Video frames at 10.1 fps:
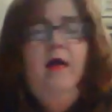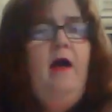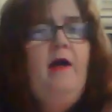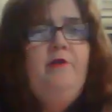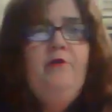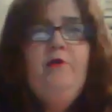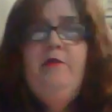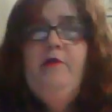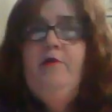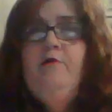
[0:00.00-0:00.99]
And you can
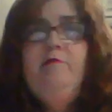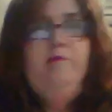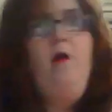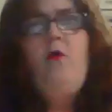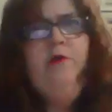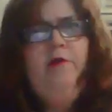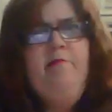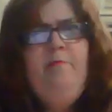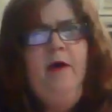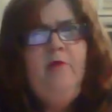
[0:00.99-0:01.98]
don't use
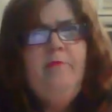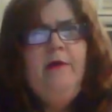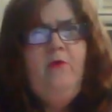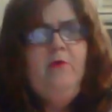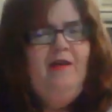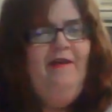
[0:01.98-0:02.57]
buttermilk.